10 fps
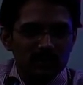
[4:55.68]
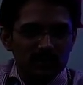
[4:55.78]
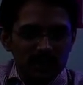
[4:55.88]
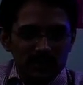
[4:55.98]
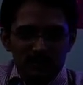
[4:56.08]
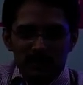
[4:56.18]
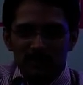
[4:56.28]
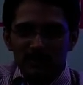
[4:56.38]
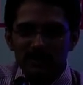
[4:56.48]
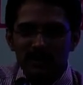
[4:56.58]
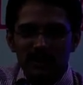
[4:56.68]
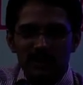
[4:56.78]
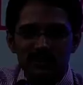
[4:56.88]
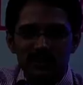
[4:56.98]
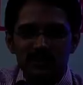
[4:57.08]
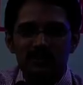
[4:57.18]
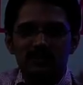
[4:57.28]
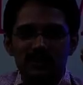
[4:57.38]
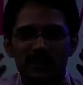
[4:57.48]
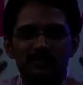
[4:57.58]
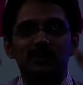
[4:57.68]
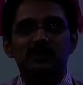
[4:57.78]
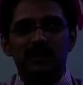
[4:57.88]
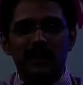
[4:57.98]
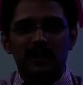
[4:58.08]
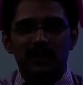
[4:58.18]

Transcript: Size become lesser and lesser. Giraffe's neck.